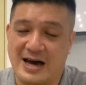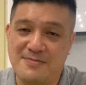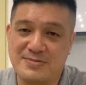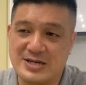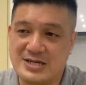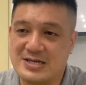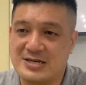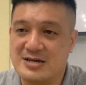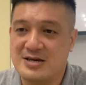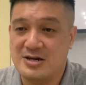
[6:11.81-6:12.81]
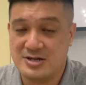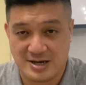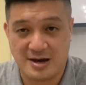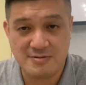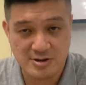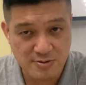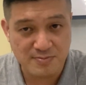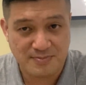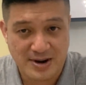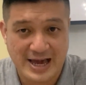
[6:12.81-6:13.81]
I'm just sharing with you
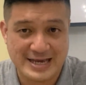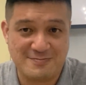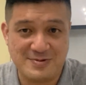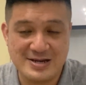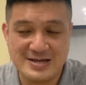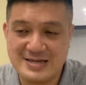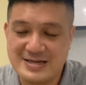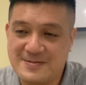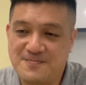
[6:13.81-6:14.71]
my experience